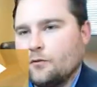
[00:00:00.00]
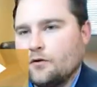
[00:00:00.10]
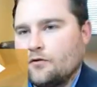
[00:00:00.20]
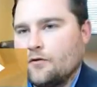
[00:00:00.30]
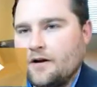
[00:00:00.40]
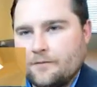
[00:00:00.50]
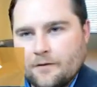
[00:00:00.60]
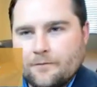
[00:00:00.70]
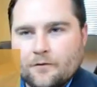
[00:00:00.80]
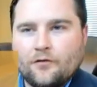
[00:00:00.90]

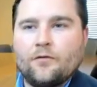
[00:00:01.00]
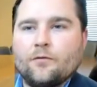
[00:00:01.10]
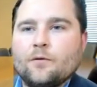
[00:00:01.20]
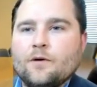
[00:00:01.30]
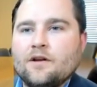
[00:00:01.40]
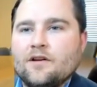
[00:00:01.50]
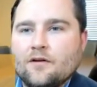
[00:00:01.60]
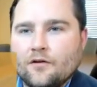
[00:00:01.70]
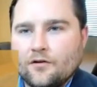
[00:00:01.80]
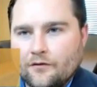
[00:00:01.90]
for the signature
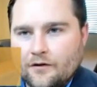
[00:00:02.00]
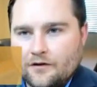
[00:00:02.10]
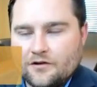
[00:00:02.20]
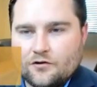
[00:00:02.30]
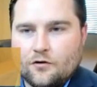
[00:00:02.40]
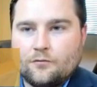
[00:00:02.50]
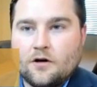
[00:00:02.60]
series PLR